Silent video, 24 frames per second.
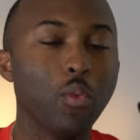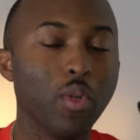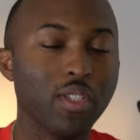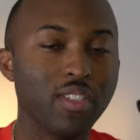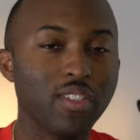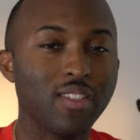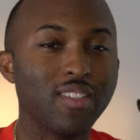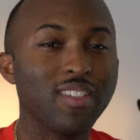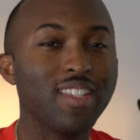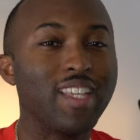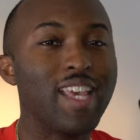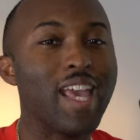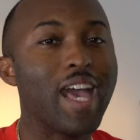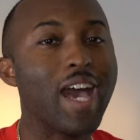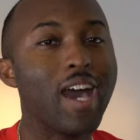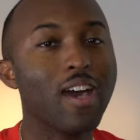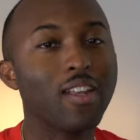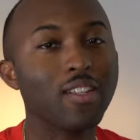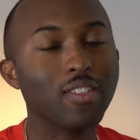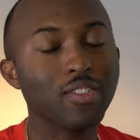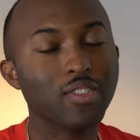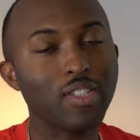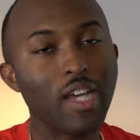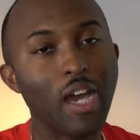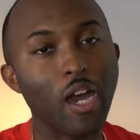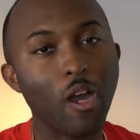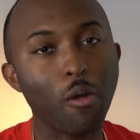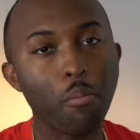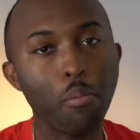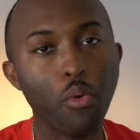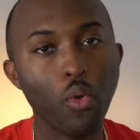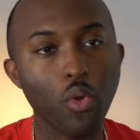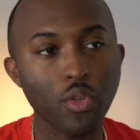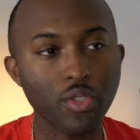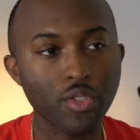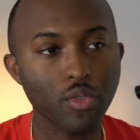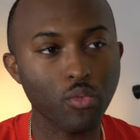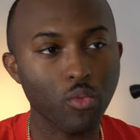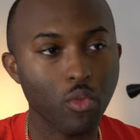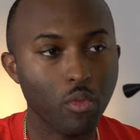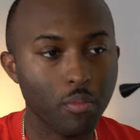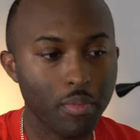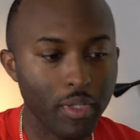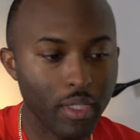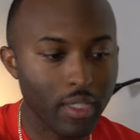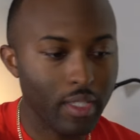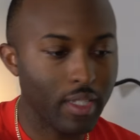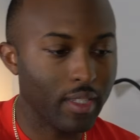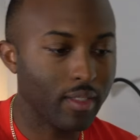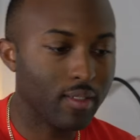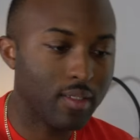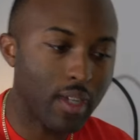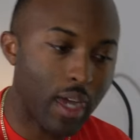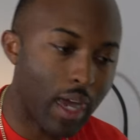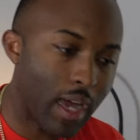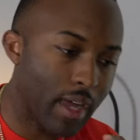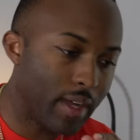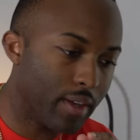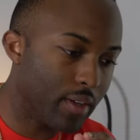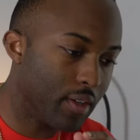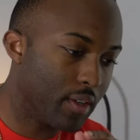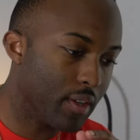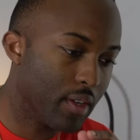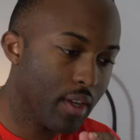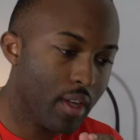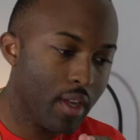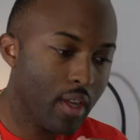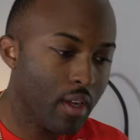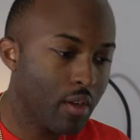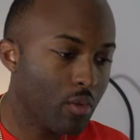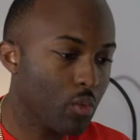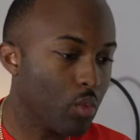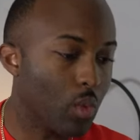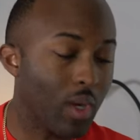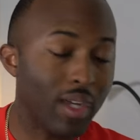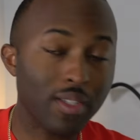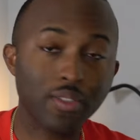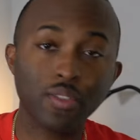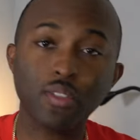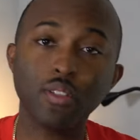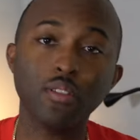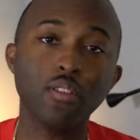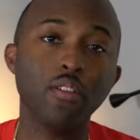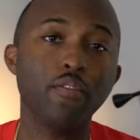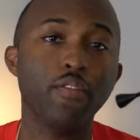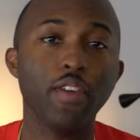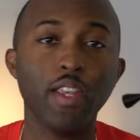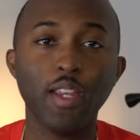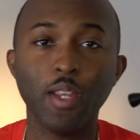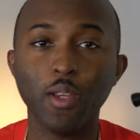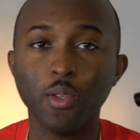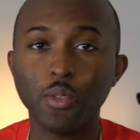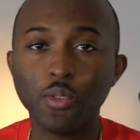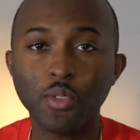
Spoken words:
which is the how to style portion, will be the entire rest of the video.